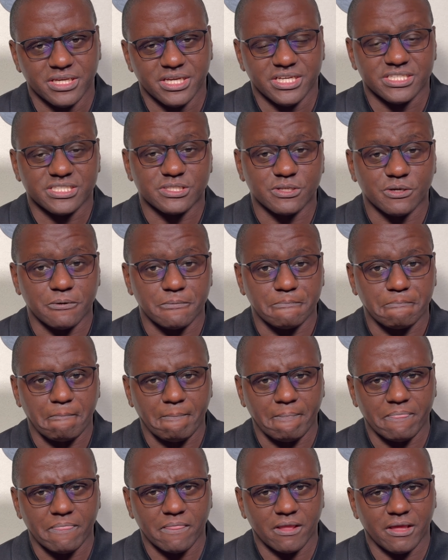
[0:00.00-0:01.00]
So
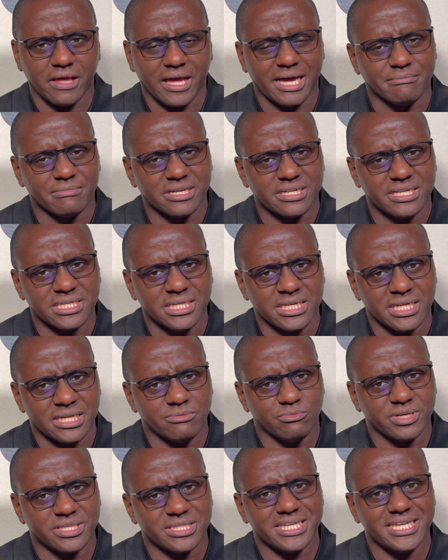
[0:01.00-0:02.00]
I'm going to,
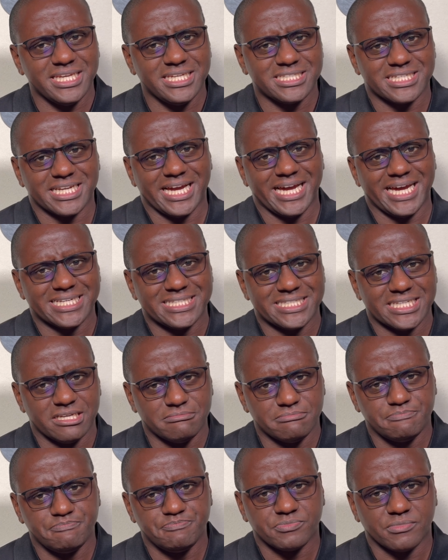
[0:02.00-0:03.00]
with each
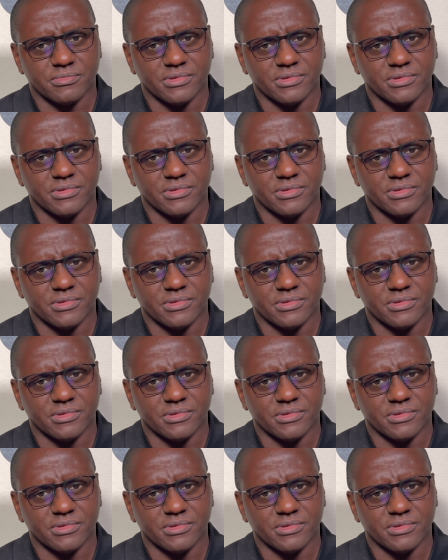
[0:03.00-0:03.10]
item,